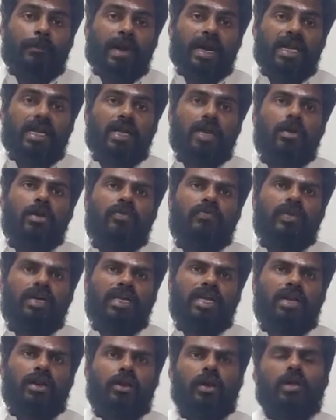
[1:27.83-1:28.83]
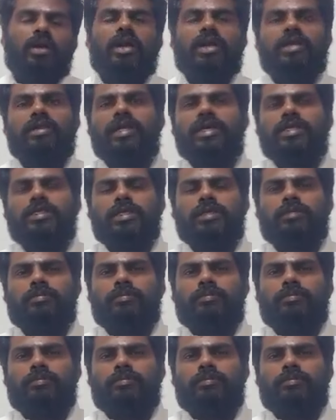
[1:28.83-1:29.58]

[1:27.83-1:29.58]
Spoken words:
patron of a terror organization.